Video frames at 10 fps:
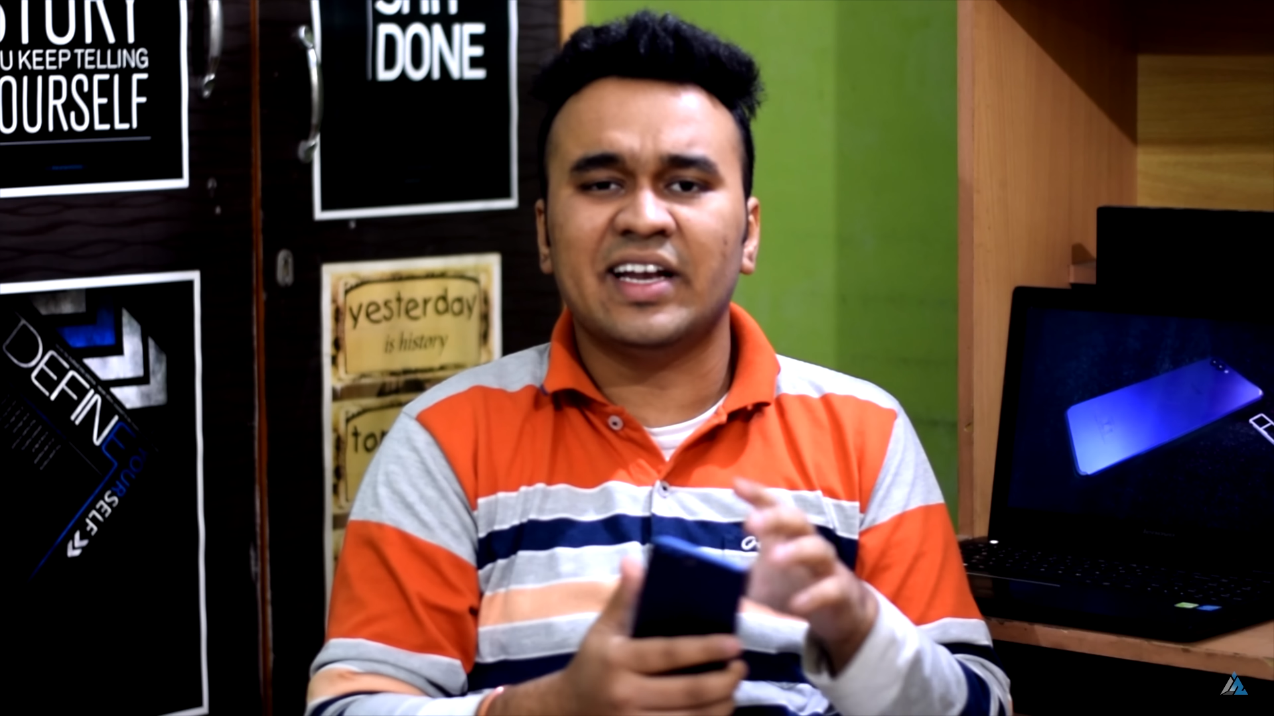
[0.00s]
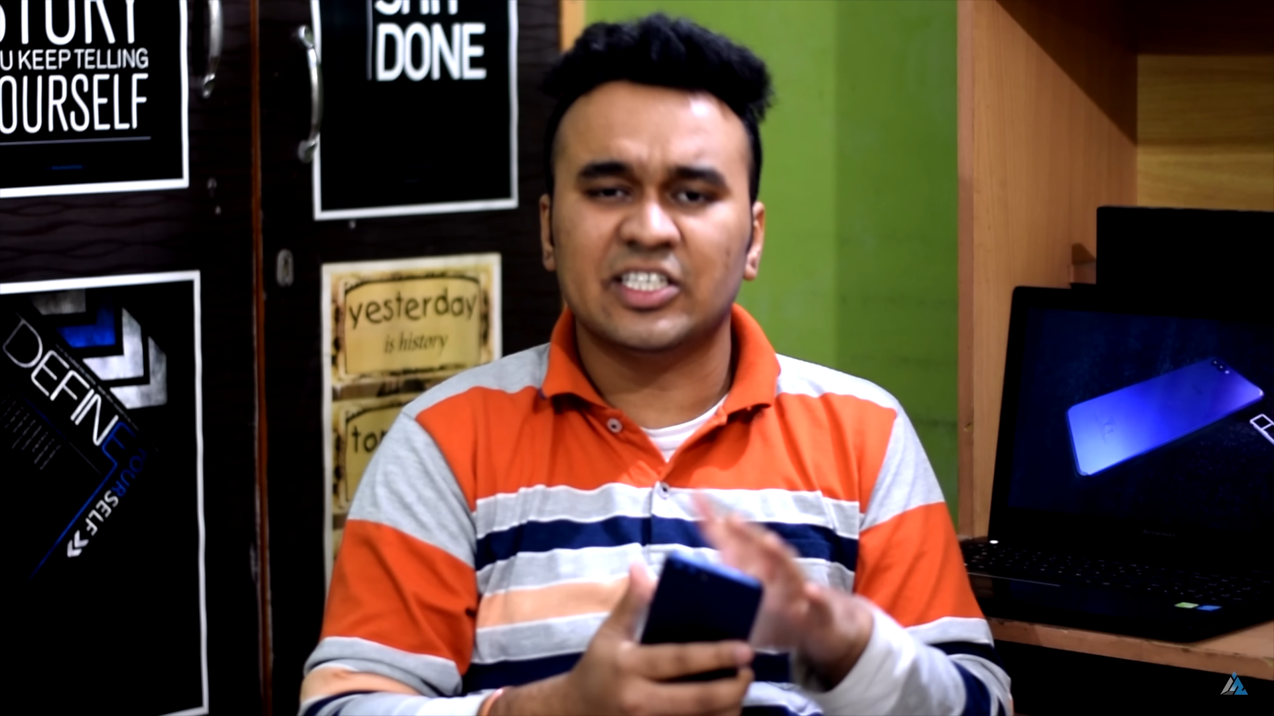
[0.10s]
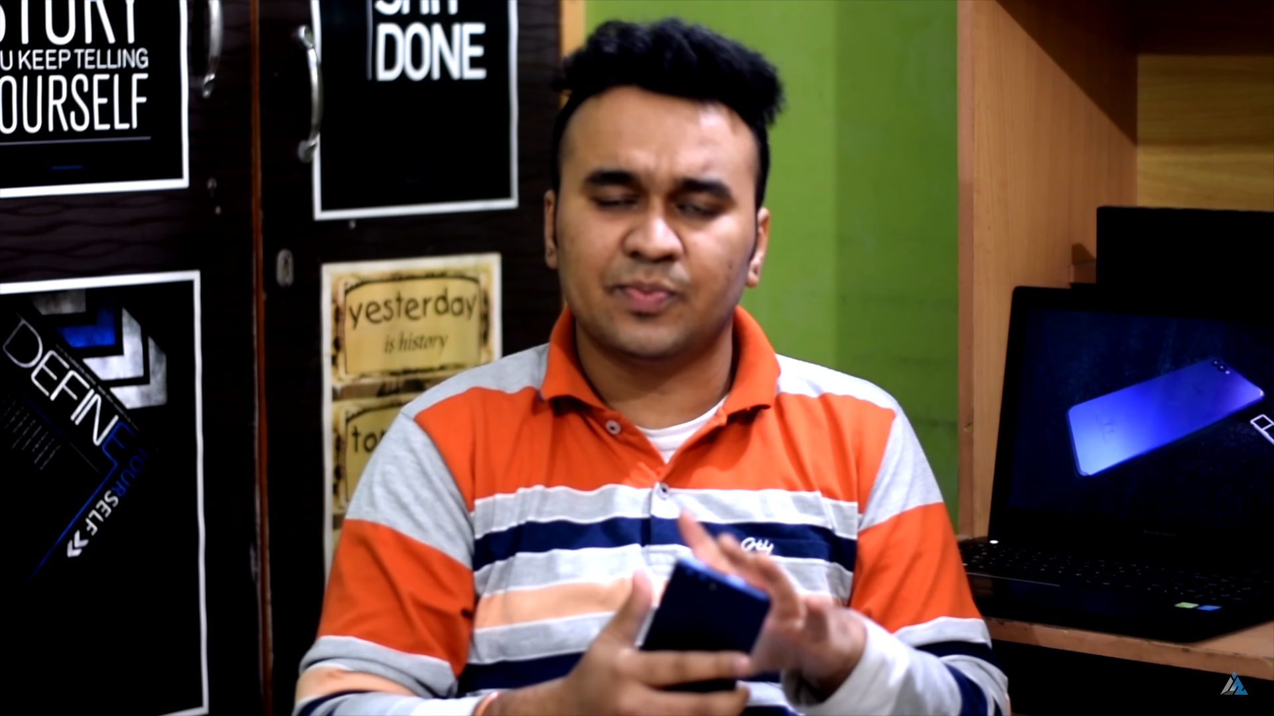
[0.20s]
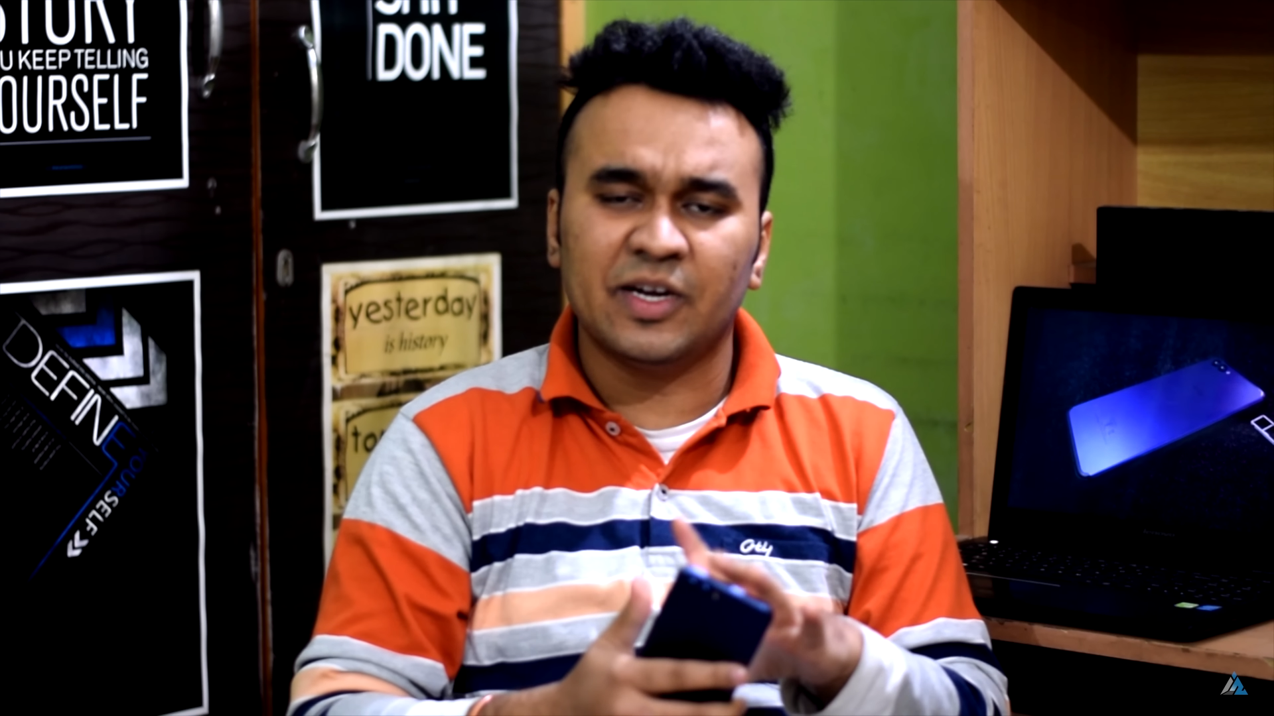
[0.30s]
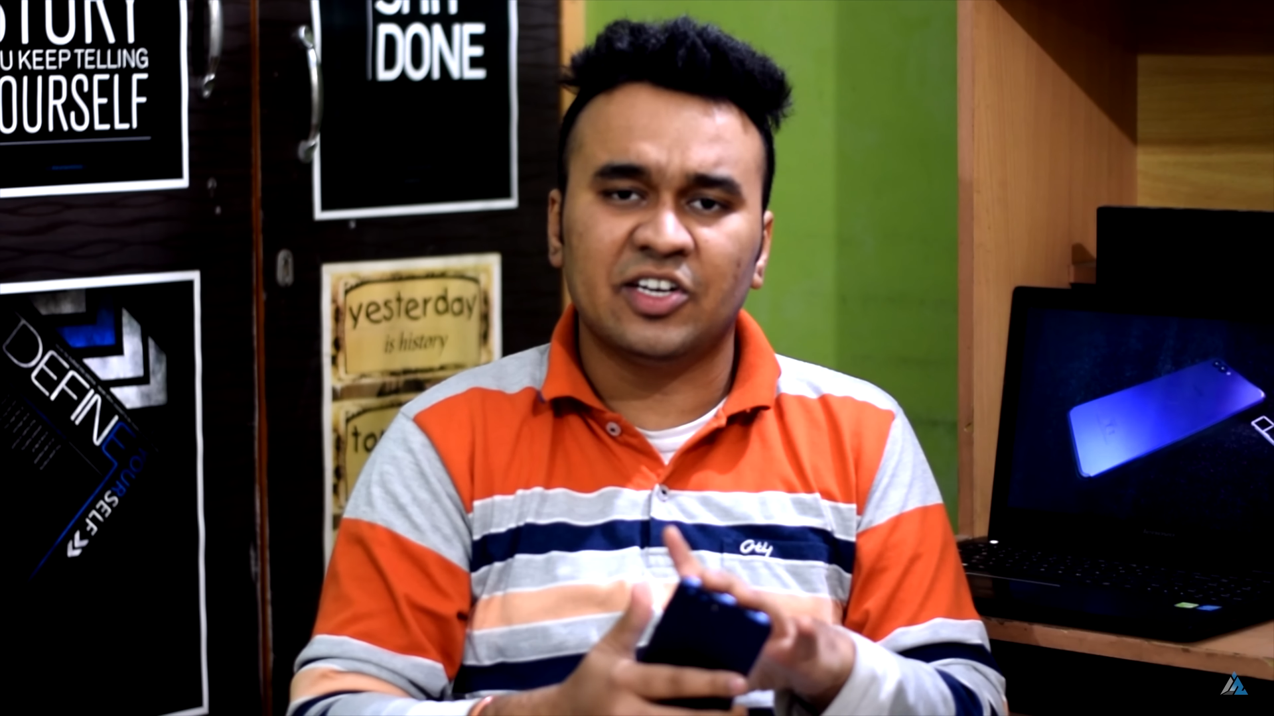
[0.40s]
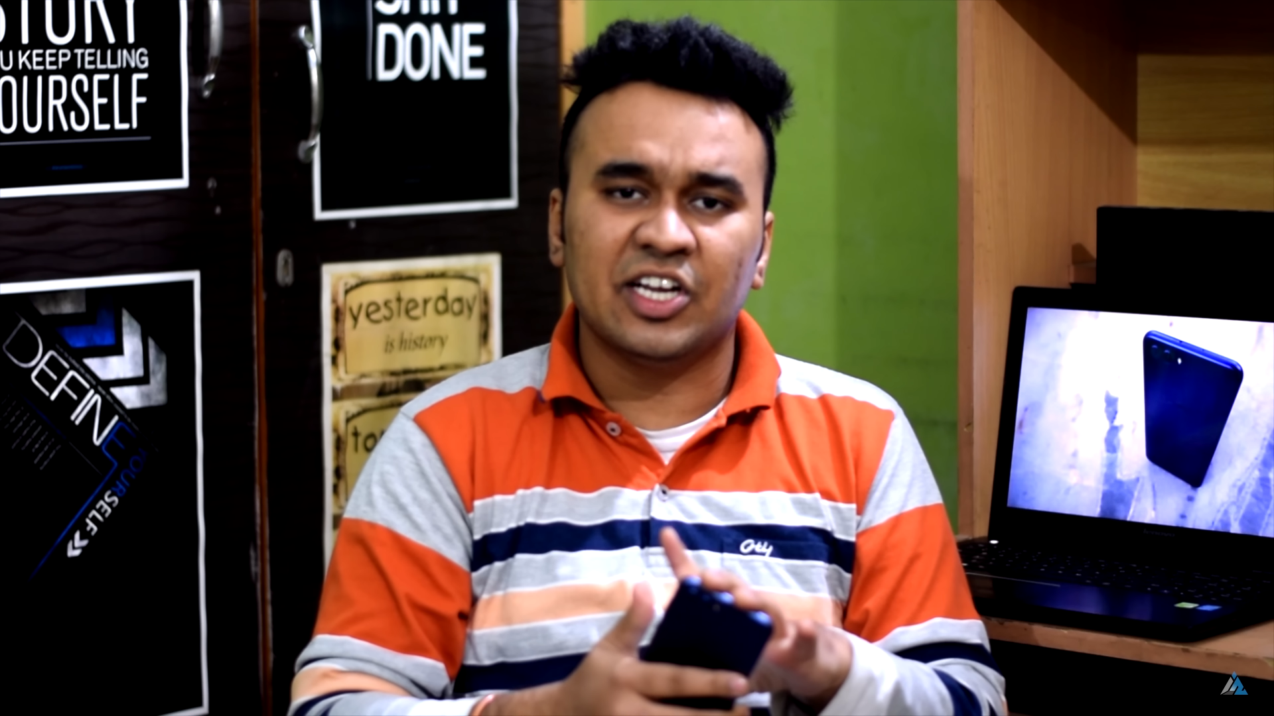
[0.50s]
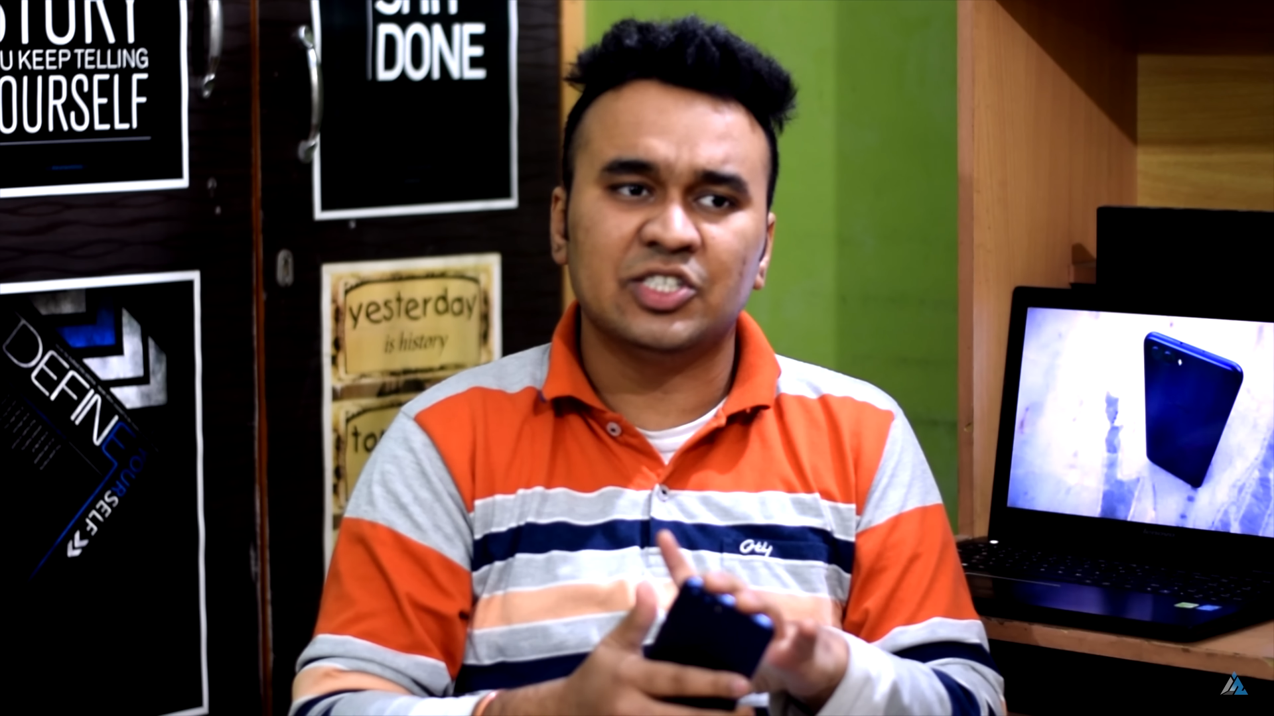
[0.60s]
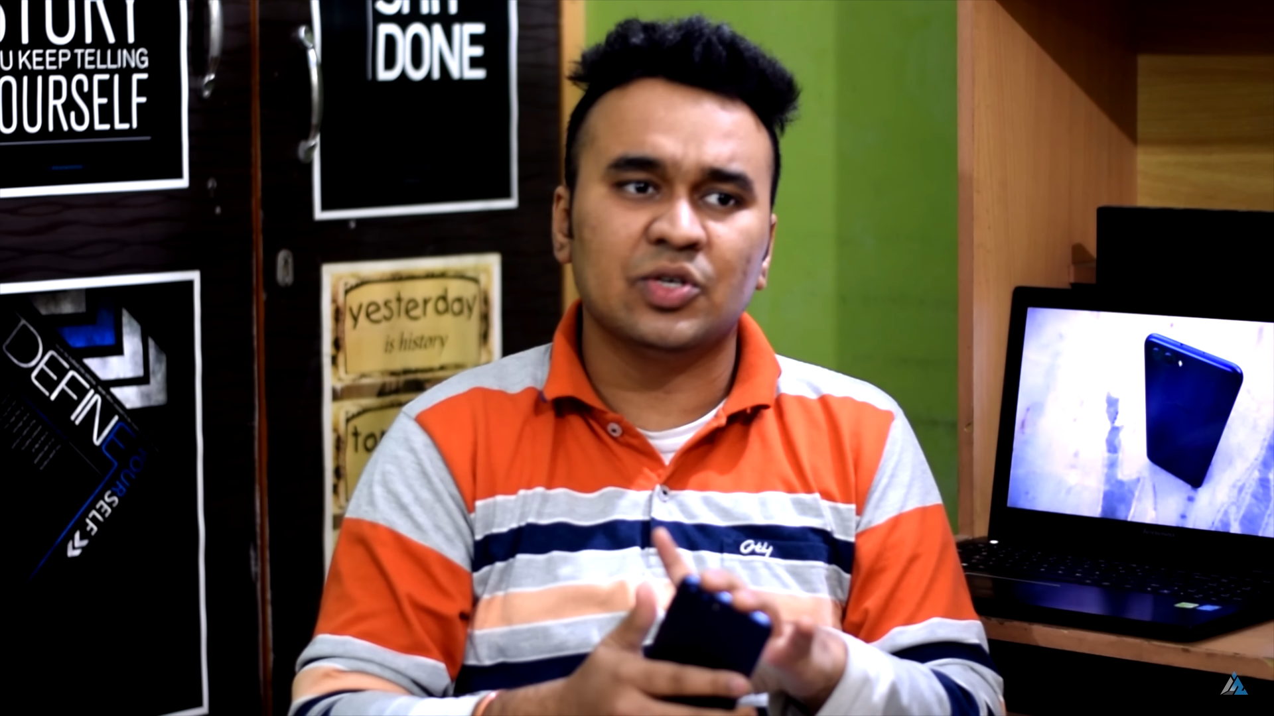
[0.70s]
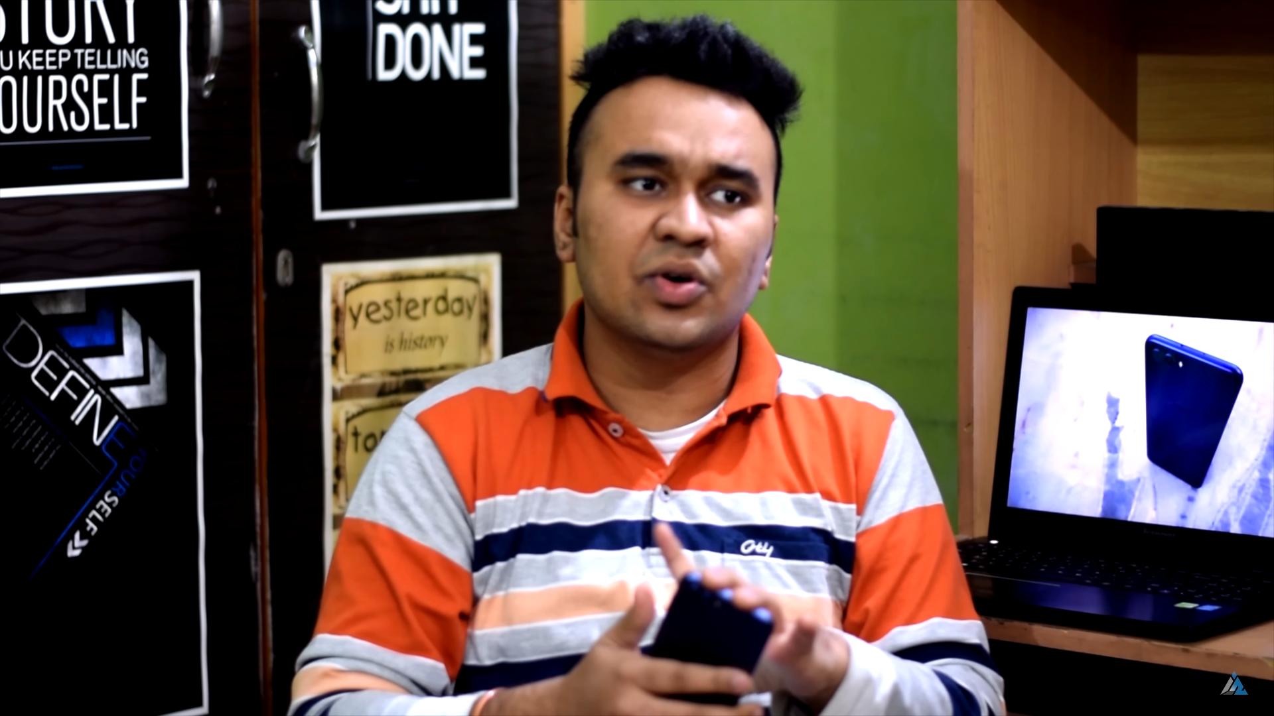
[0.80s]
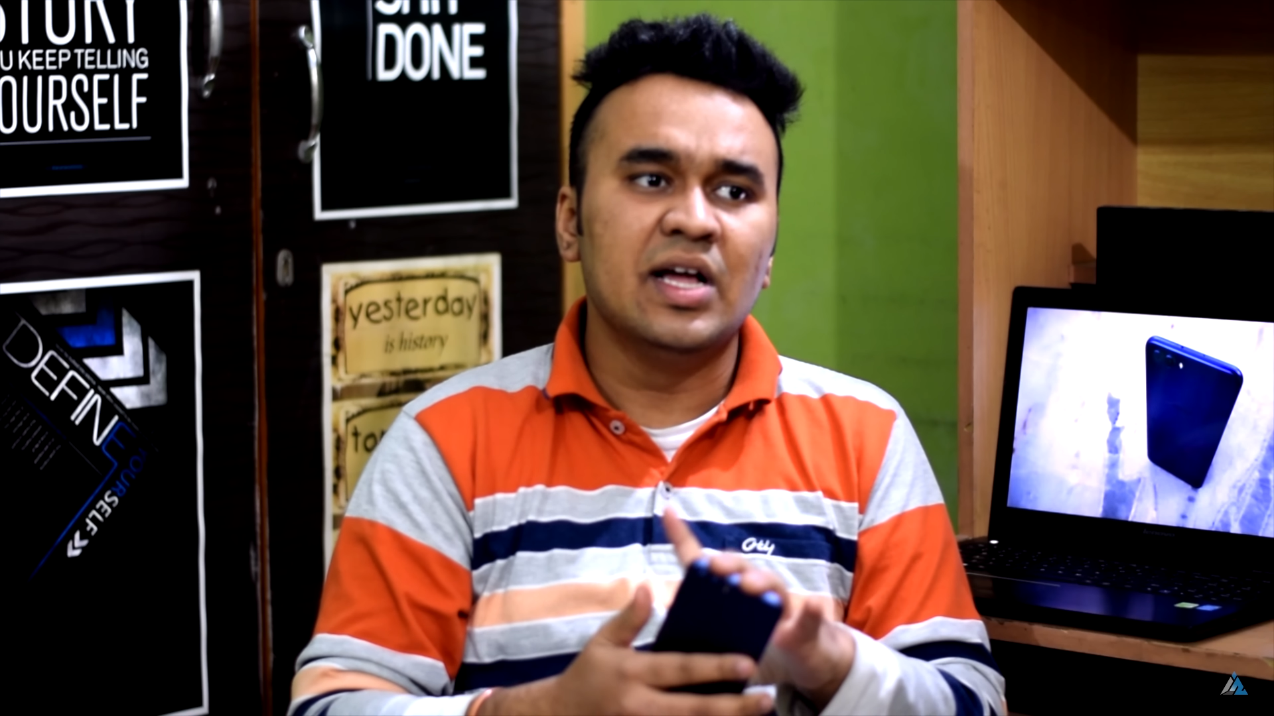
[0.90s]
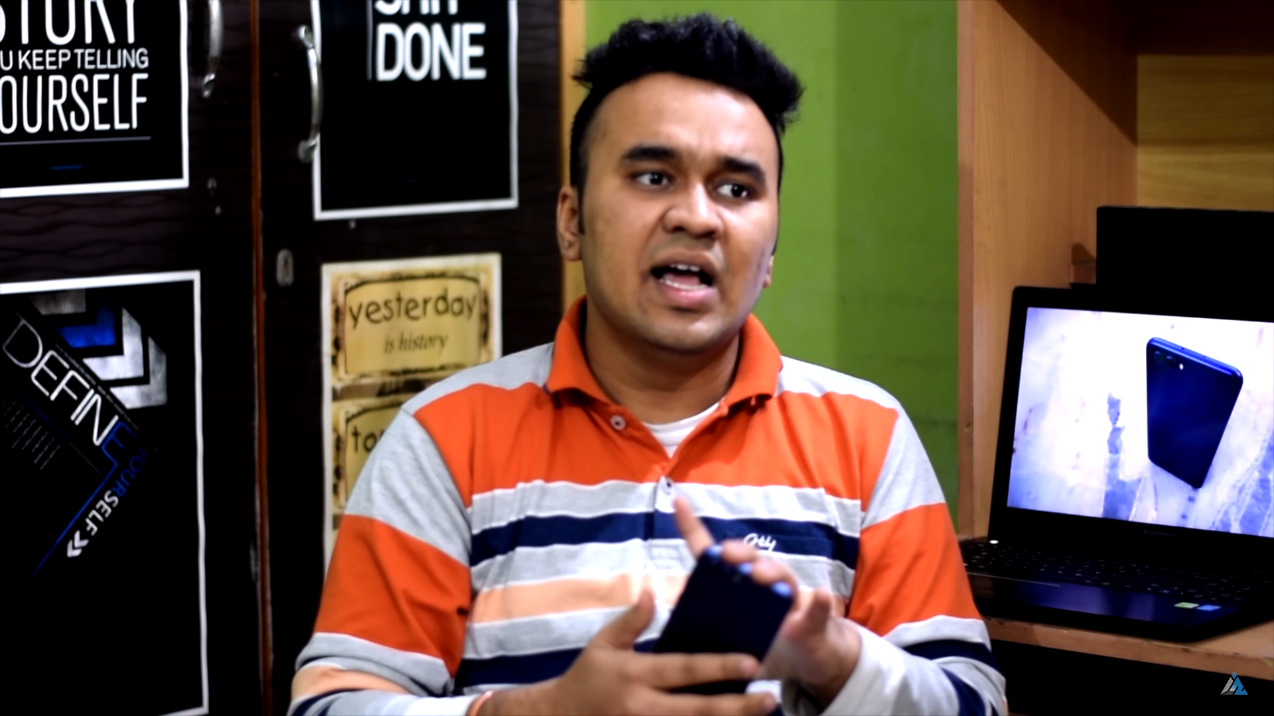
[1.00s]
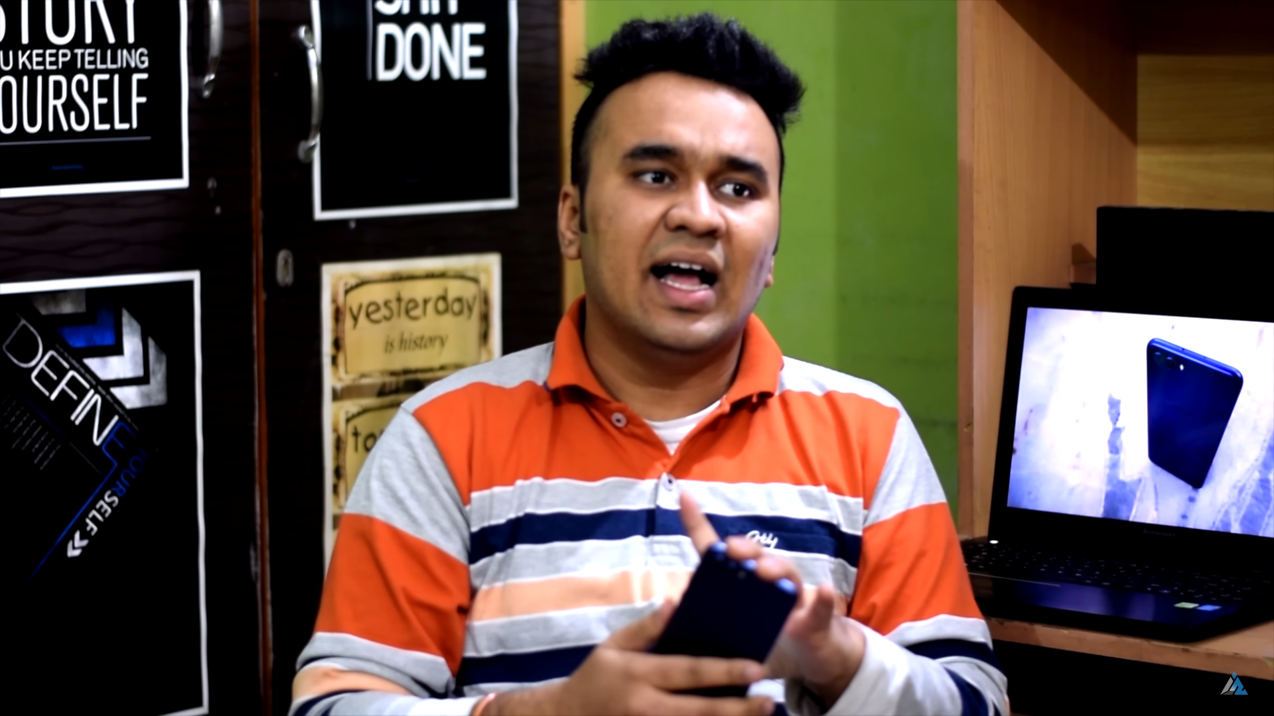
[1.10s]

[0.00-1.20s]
aspect ratio,